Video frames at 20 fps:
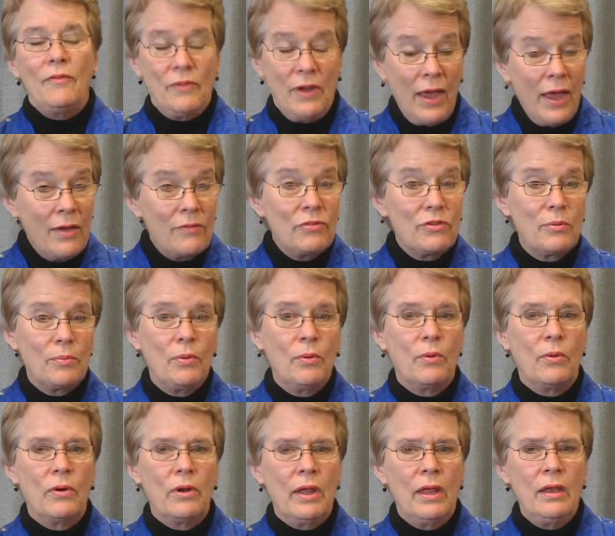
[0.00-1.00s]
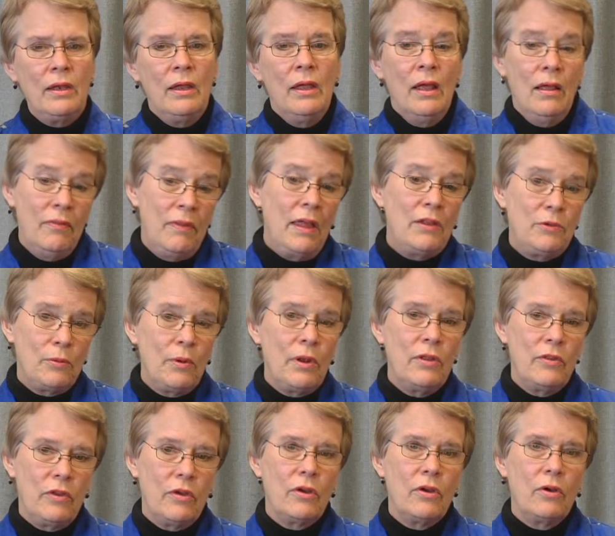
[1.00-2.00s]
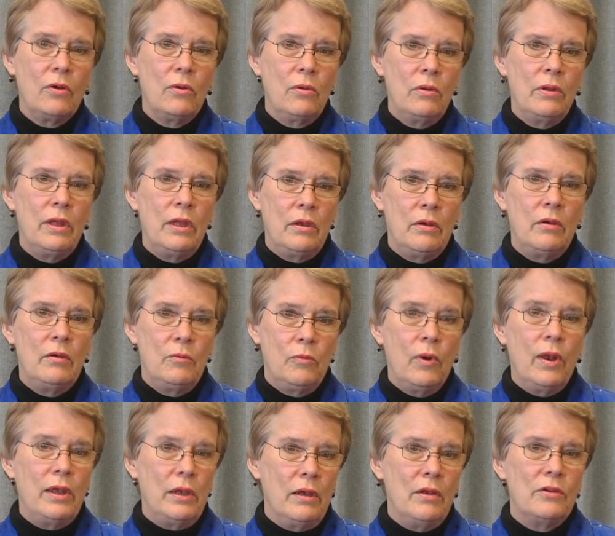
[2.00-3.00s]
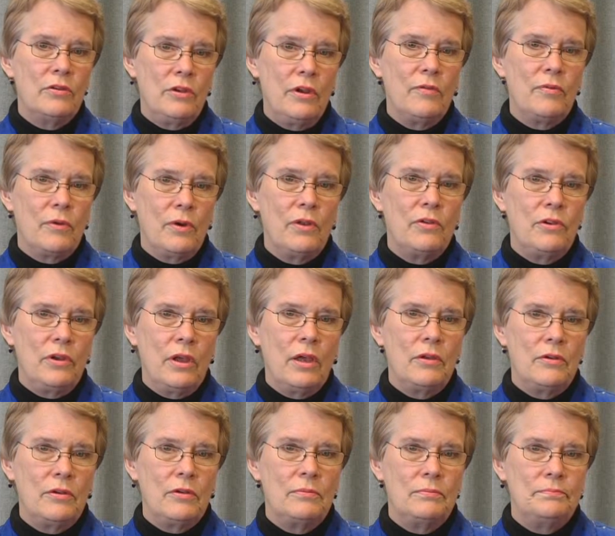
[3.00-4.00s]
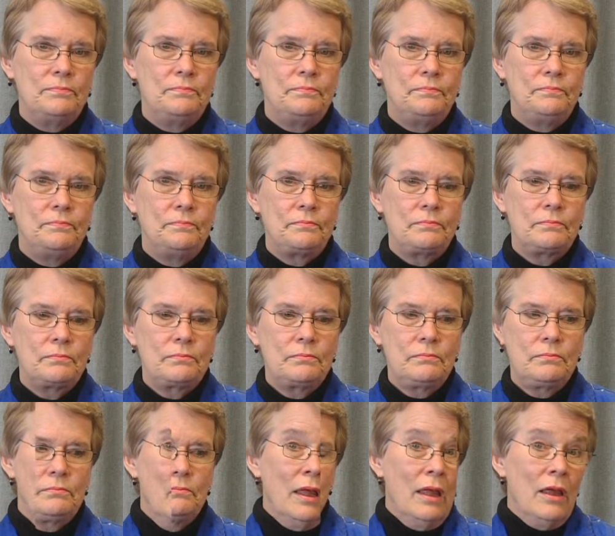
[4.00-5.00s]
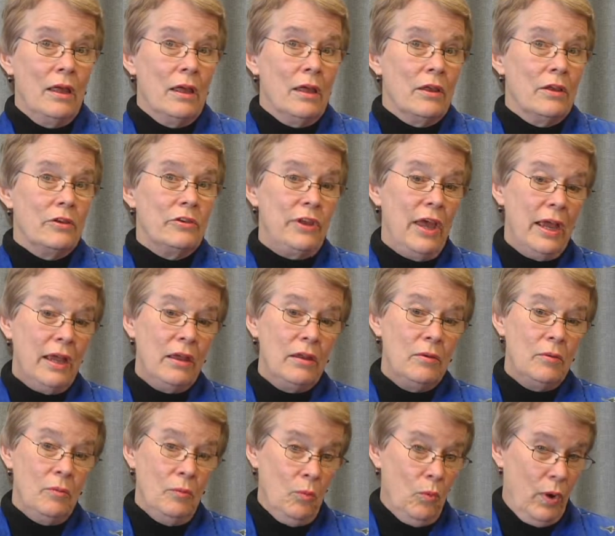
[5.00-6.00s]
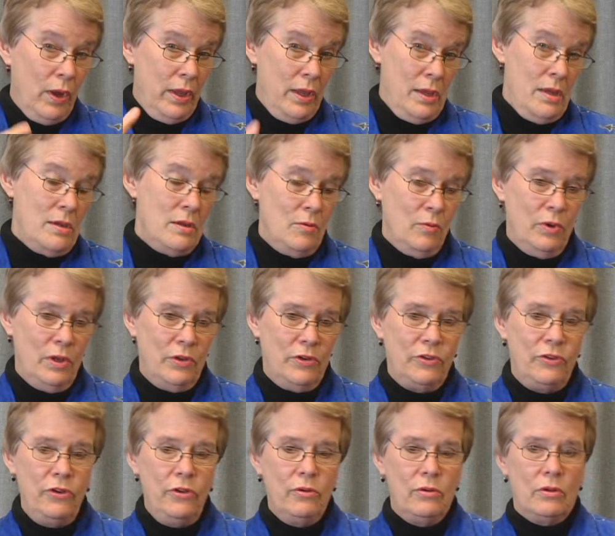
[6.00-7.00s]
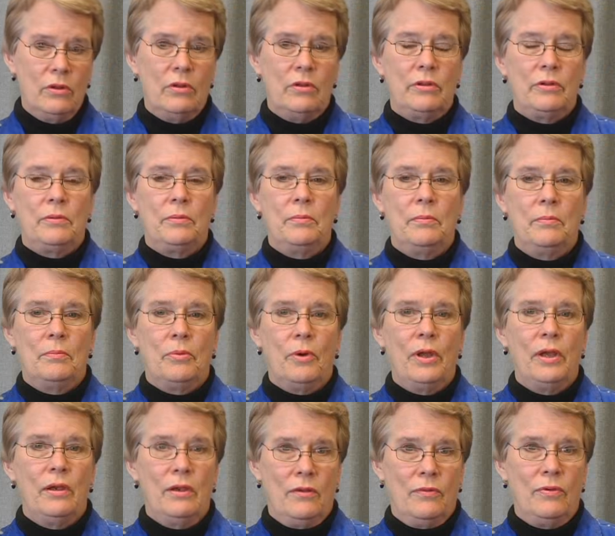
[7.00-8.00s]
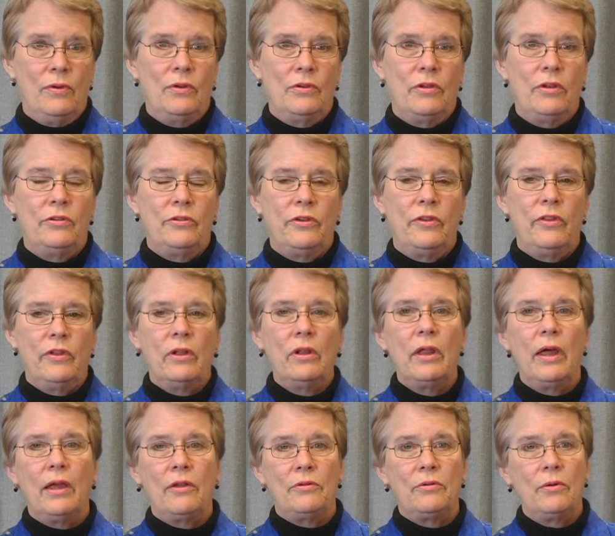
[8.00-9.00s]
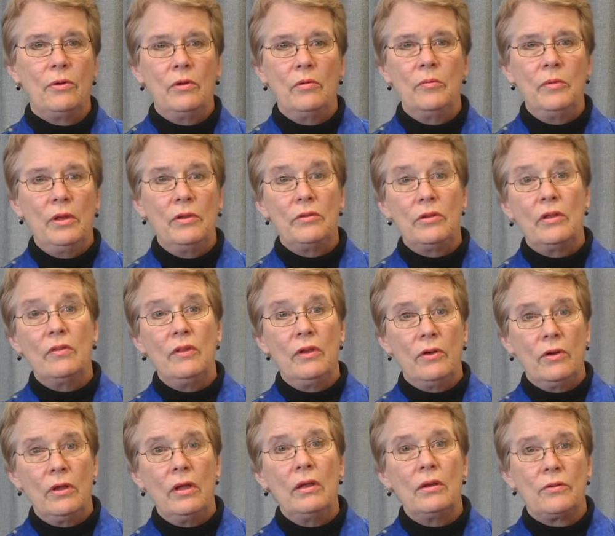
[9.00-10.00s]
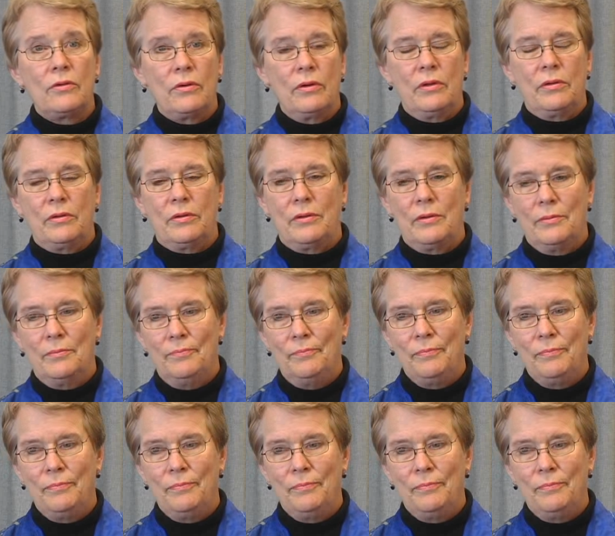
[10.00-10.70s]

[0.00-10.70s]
have support, and that's really the goal in readiness differentiation. Second way in which students bring differences to the classroom is in their interest.